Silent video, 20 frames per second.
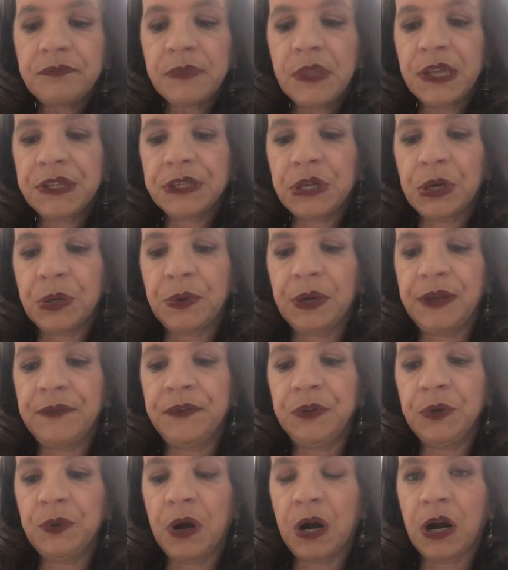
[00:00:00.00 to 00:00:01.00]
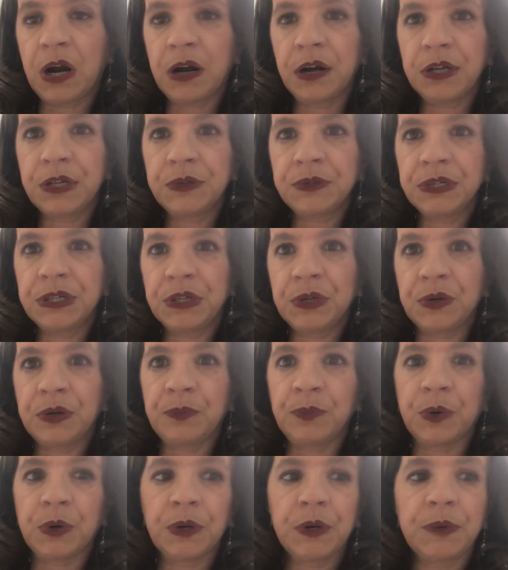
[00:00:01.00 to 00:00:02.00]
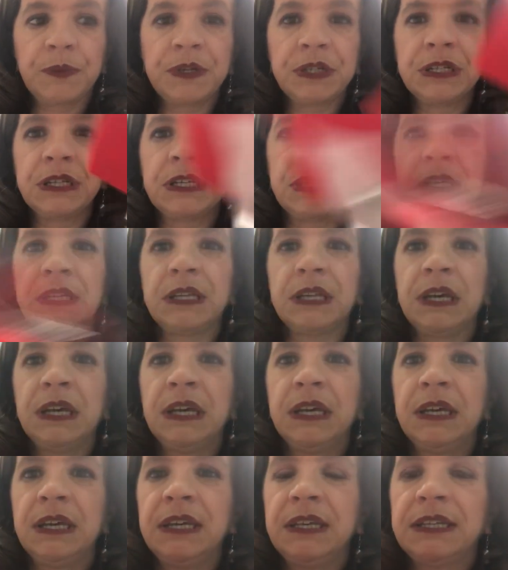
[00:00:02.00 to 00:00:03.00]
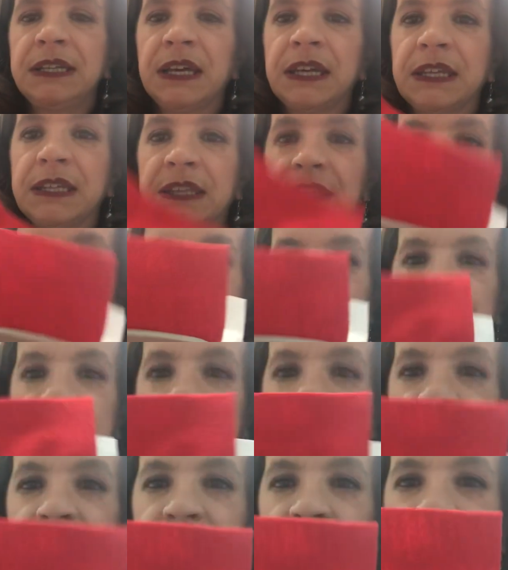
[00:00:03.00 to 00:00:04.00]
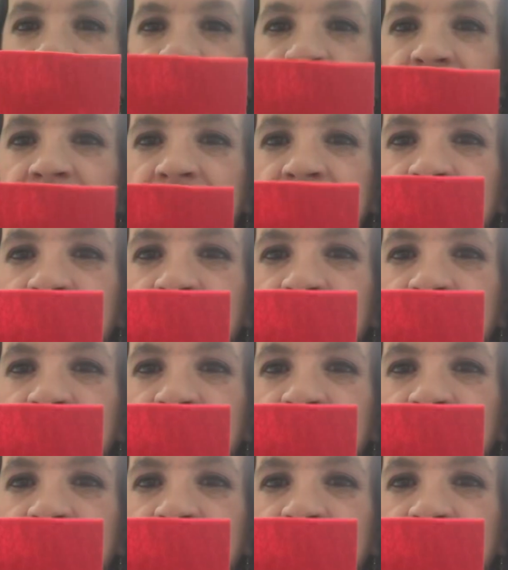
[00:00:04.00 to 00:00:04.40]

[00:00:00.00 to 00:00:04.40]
So if you are using your embroidery machine, it does fit into the